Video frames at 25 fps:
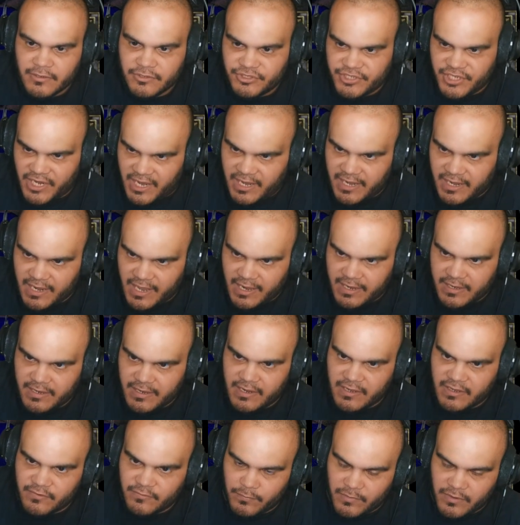Chain
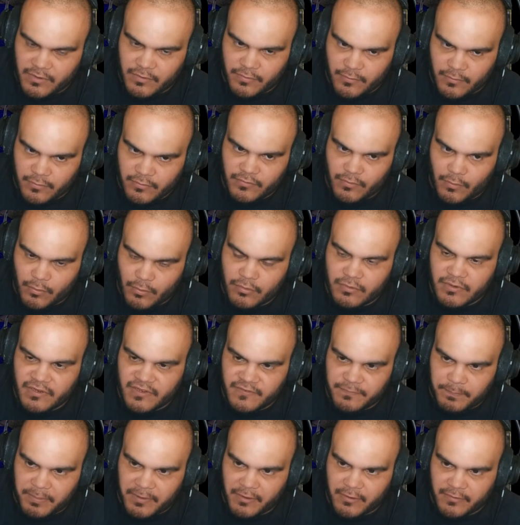Lightning is one of those only
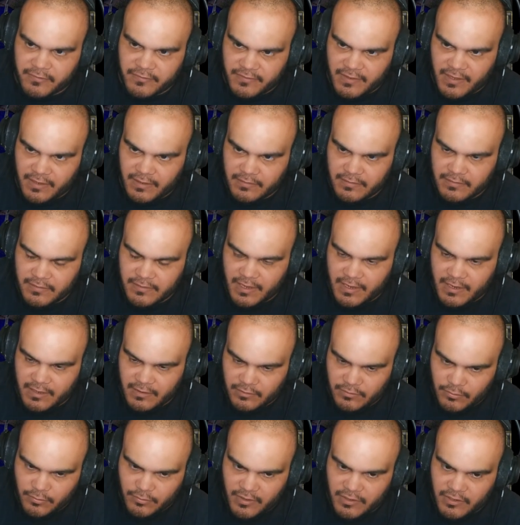spells that
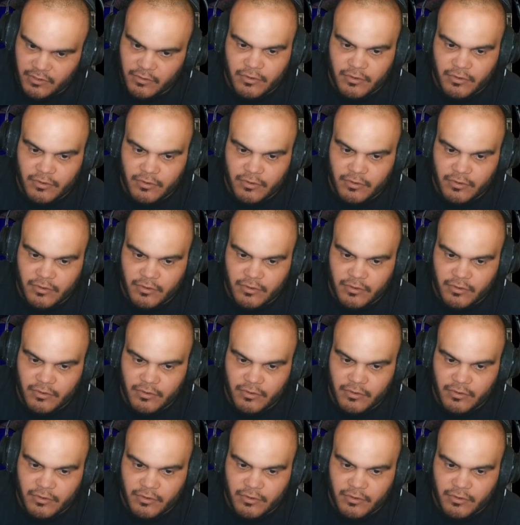can do that.